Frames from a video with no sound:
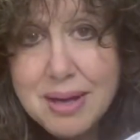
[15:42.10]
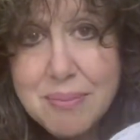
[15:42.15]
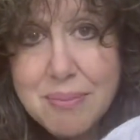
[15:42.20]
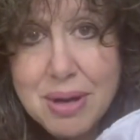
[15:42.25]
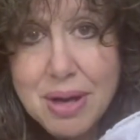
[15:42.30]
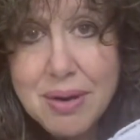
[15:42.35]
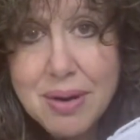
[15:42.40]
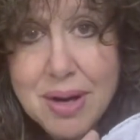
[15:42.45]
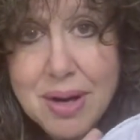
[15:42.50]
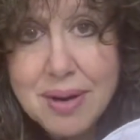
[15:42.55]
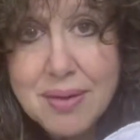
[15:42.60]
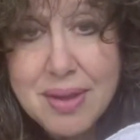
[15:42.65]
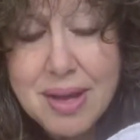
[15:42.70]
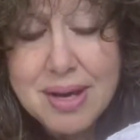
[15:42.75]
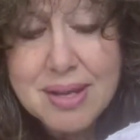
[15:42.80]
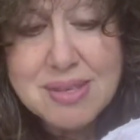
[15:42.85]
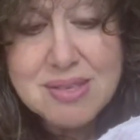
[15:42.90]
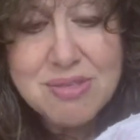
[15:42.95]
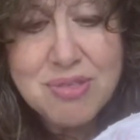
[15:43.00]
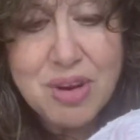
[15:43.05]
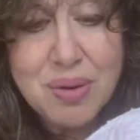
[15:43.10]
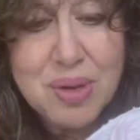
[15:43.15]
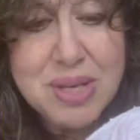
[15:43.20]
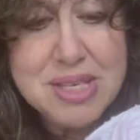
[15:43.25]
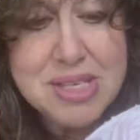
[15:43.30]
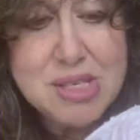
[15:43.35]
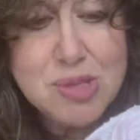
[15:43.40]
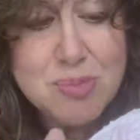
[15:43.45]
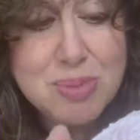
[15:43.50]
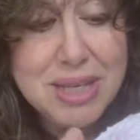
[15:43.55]
about it that it's very
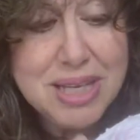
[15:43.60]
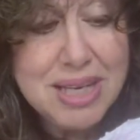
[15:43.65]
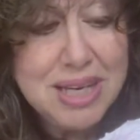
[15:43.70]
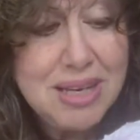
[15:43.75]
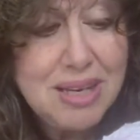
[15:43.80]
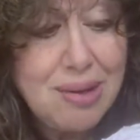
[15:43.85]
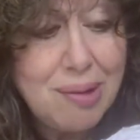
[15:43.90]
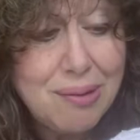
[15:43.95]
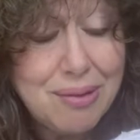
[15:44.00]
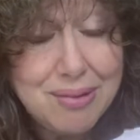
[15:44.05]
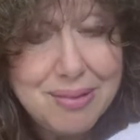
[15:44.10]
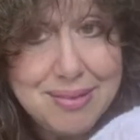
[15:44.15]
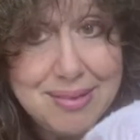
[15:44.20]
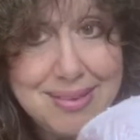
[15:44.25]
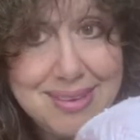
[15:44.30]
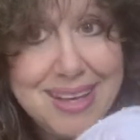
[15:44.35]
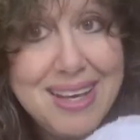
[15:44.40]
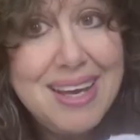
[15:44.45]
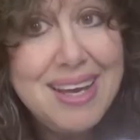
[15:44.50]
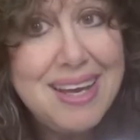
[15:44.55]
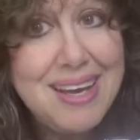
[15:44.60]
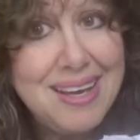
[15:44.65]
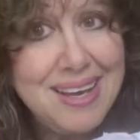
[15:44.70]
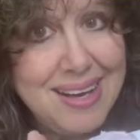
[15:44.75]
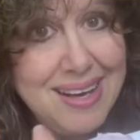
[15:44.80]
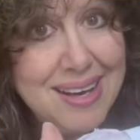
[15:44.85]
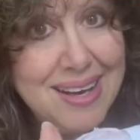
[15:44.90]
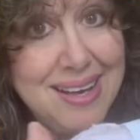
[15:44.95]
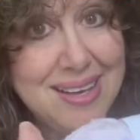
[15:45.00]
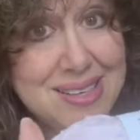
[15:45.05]
splitty yarn.
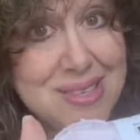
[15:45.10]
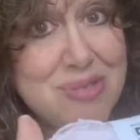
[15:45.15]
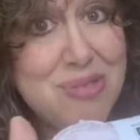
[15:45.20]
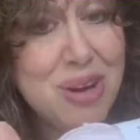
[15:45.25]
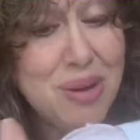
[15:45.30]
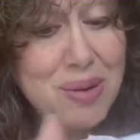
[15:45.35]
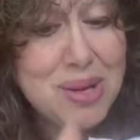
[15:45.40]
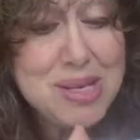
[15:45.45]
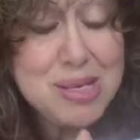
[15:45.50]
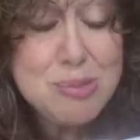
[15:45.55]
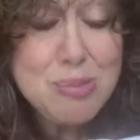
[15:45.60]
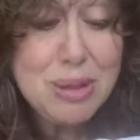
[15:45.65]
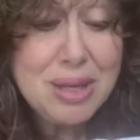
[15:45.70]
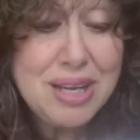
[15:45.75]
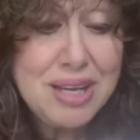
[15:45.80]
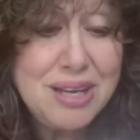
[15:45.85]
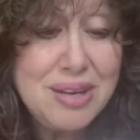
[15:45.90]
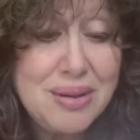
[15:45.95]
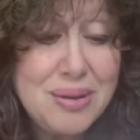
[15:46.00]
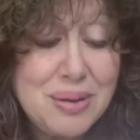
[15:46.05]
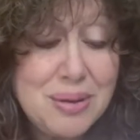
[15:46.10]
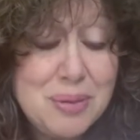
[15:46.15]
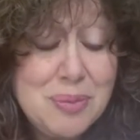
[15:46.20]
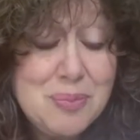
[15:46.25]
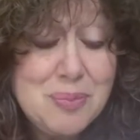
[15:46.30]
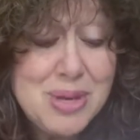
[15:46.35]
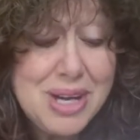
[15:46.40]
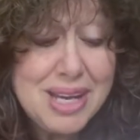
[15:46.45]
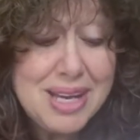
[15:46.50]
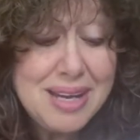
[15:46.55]
It is very splitty yarn,
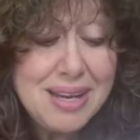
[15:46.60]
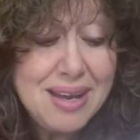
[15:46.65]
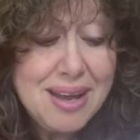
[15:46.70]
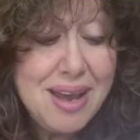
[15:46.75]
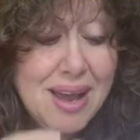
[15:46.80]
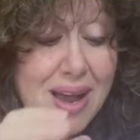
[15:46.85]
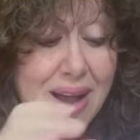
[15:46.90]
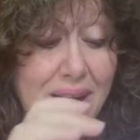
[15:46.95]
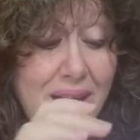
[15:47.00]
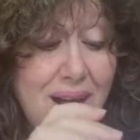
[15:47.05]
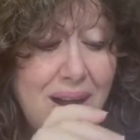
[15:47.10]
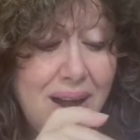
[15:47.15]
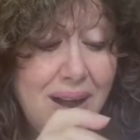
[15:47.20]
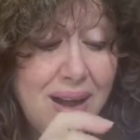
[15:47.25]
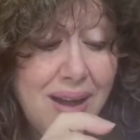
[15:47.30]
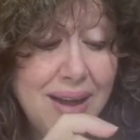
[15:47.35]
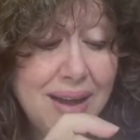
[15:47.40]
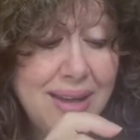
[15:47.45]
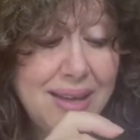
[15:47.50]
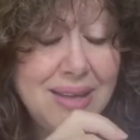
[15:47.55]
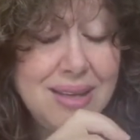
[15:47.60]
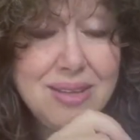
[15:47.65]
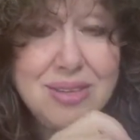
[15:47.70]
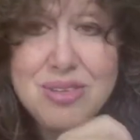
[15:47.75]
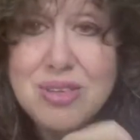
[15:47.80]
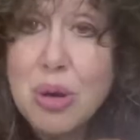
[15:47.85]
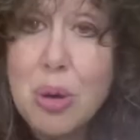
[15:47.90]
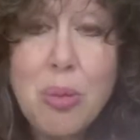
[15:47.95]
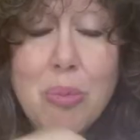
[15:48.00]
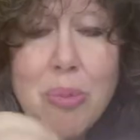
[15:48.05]
but I
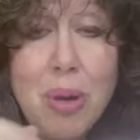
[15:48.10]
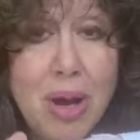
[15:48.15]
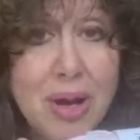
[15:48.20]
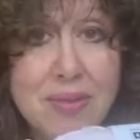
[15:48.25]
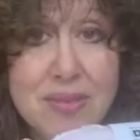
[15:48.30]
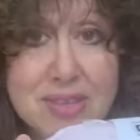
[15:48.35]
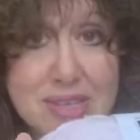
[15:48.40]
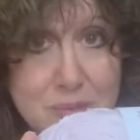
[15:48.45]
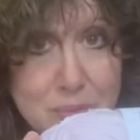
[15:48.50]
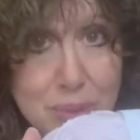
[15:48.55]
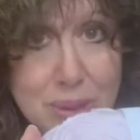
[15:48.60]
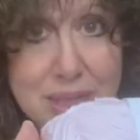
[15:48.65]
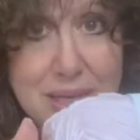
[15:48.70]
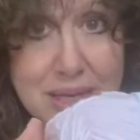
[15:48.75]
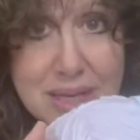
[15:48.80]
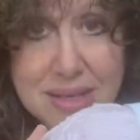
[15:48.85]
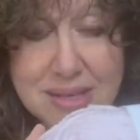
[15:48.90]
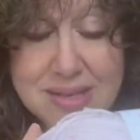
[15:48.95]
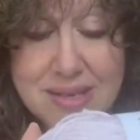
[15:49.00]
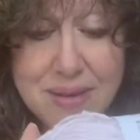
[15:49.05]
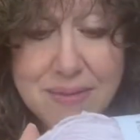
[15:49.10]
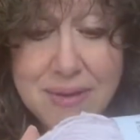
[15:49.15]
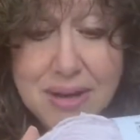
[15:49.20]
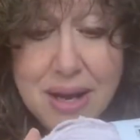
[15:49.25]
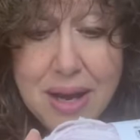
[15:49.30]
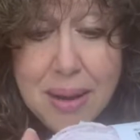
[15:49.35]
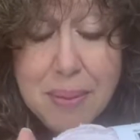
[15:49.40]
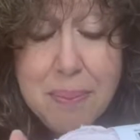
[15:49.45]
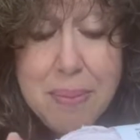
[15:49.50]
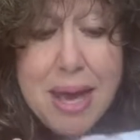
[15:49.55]
don't mind the splittiness of it.
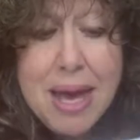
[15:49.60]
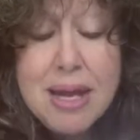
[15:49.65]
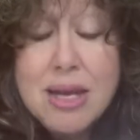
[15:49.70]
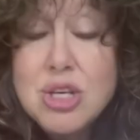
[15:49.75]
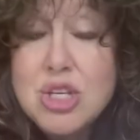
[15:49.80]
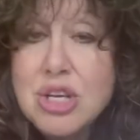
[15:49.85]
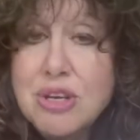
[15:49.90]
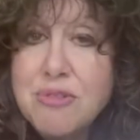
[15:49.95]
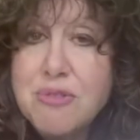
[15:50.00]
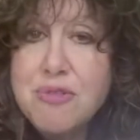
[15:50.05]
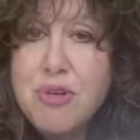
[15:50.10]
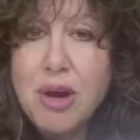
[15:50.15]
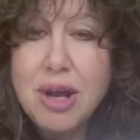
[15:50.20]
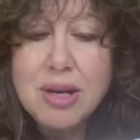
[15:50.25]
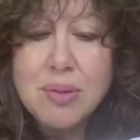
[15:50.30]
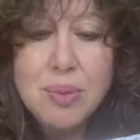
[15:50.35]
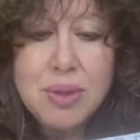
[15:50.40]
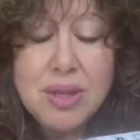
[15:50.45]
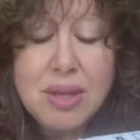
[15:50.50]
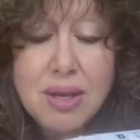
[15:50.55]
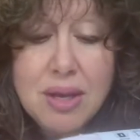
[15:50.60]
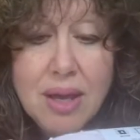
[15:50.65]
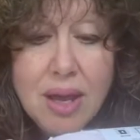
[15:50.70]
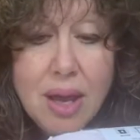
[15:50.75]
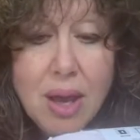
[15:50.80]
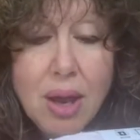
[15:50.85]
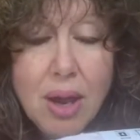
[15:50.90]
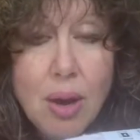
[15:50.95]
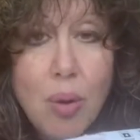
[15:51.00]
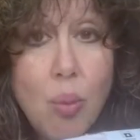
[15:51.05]
I'm managing fine with it.
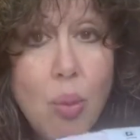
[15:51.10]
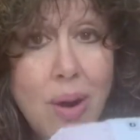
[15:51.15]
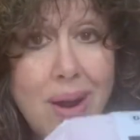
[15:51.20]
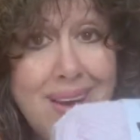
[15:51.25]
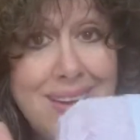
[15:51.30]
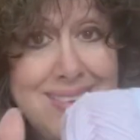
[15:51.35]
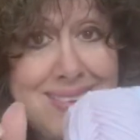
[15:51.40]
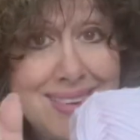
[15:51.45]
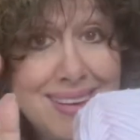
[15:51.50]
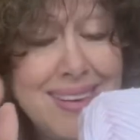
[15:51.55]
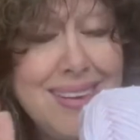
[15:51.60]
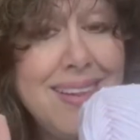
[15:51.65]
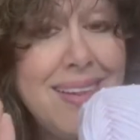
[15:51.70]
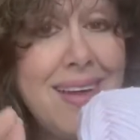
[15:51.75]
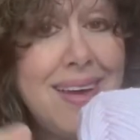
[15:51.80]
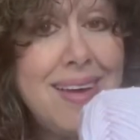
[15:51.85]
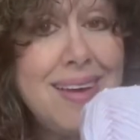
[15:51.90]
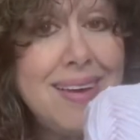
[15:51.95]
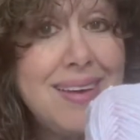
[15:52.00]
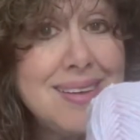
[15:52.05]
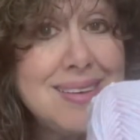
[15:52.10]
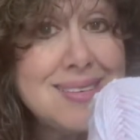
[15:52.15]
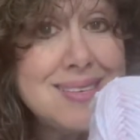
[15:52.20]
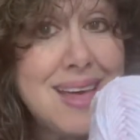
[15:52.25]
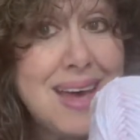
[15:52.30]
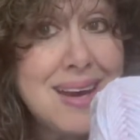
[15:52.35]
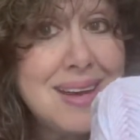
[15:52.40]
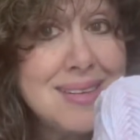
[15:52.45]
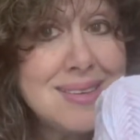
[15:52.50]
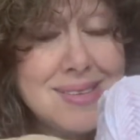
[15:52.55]
What I didn't like is
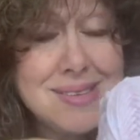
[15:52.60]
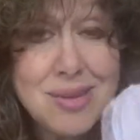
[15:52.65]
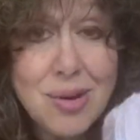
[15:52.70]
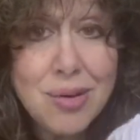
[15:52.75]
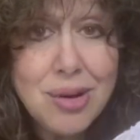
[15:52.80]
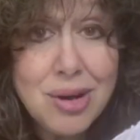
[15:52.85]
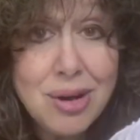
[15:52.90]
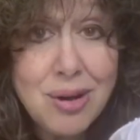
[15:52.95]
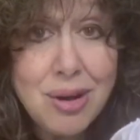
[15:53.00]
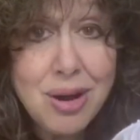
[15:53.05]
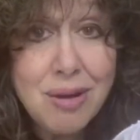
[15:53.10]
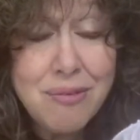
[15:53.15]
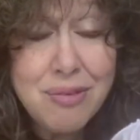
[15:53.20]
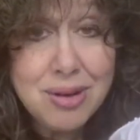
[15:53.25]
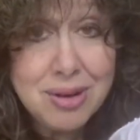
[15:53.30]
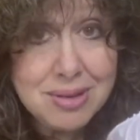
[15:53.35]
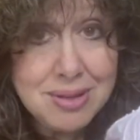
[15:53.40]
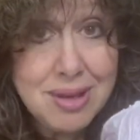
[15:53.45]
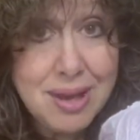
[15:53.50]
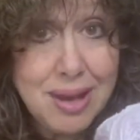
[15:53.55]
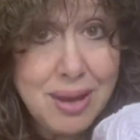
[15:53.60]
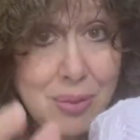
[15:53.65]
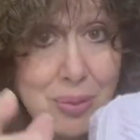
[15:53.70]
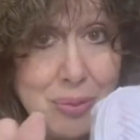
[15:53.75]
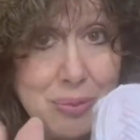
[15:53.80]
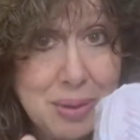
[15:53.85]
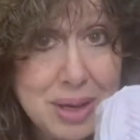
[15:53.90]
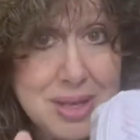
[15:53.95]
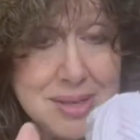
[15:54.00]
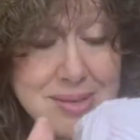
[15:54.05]
that it started off in a tangled
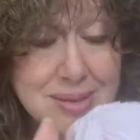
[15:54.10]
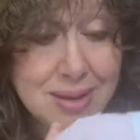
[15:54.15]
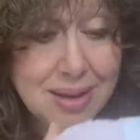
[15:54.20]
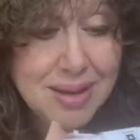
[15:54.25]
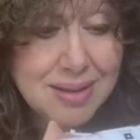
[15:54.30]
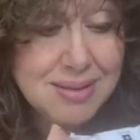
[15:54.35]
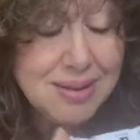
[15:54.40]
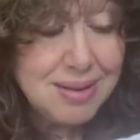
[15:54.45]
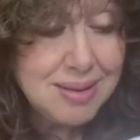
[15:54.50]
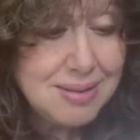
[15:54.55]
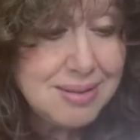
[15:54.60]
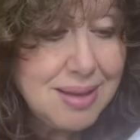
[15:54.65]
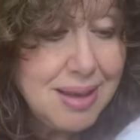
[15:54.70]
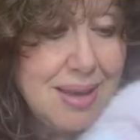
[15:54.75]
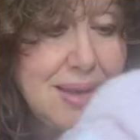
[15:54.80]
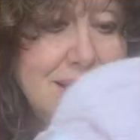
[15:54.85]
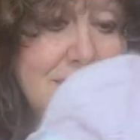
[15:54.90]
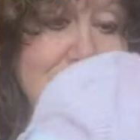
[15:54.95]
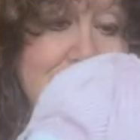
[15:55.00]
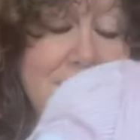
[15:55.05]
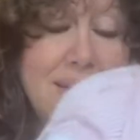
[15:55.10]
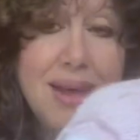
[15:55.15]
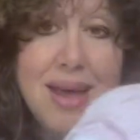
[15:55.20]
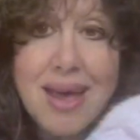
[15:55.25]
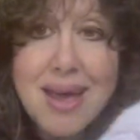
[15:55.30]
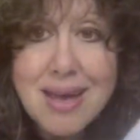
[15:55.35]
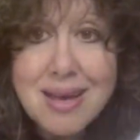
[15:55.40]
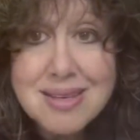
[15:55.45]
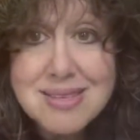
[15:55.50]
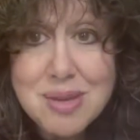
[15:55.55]
mess and I had to untangle it
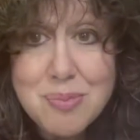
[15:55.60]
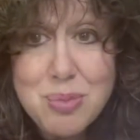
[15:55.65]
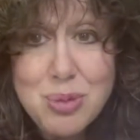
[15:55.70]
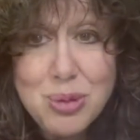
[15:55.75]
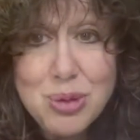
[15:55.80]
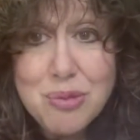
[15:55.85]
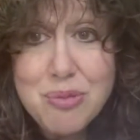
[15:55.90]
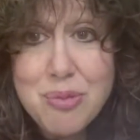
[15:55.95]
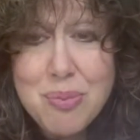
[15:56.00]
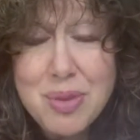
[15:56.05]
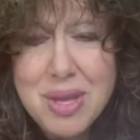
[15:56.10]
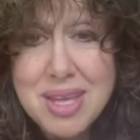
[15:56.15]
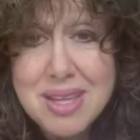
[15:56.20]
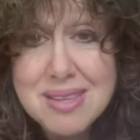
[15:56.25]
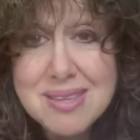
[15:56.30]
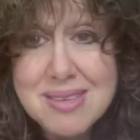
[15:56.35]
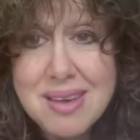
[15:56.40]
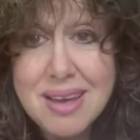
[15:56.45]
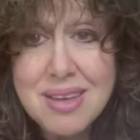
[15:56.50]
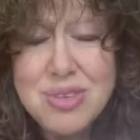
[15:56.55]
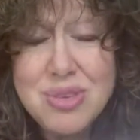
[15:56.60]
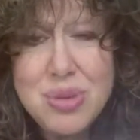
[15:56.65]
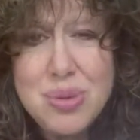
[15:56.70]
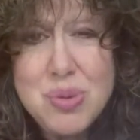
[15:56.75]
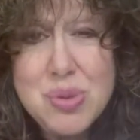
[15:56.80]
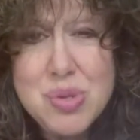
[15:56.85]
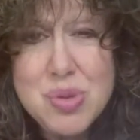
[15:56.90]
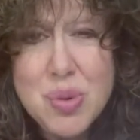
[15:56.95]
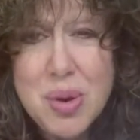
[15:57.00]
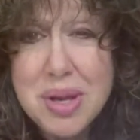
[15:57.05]
because I pulled it from the inside. Two
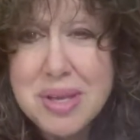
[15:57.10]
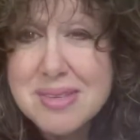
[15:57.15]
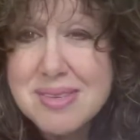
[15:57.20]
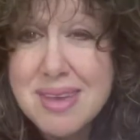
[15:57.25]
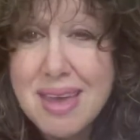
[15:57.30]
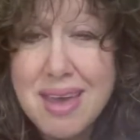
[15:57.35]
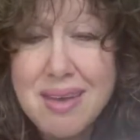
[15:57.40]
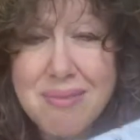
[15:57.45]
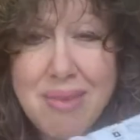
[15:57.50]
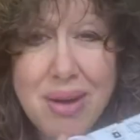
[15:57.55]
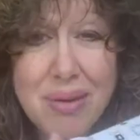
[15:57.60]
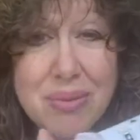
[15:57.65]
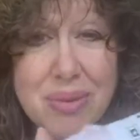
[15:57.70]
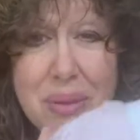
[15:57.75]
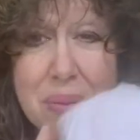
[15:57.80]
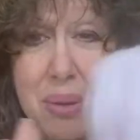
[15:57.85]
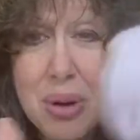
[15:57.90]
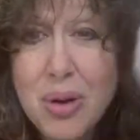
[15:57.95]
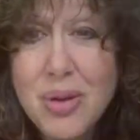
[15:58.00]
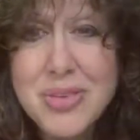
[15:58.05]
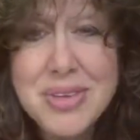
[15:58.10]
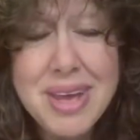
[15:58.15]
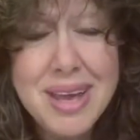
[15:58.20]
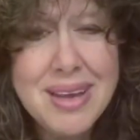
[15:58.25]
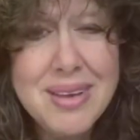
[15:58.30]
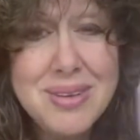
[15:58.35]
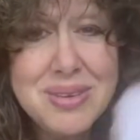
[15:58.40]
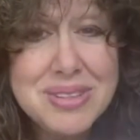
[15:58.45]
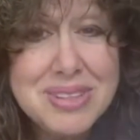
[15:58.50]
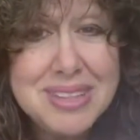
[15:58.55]
strands came out, they were all
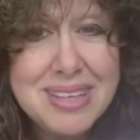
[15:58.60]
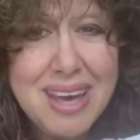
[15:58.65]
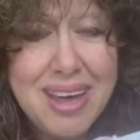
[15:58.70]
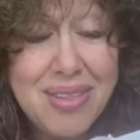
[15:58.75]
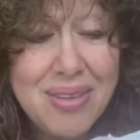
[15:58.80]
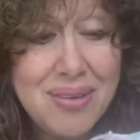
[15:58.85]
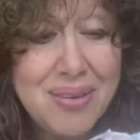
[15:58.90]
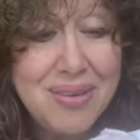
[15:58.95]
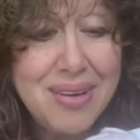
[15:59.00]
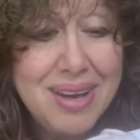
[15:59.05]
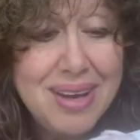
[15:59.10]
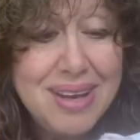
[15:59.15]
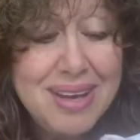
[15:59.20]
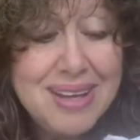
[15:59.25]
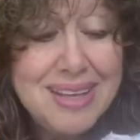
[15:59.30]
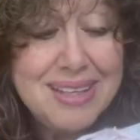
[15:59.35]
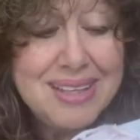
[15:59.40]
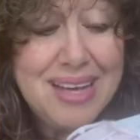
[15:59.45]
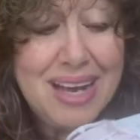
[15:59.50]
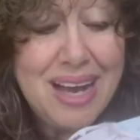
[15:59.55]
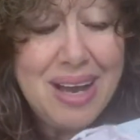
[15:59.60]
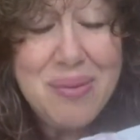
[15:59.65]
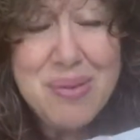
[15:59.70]
tangled together. I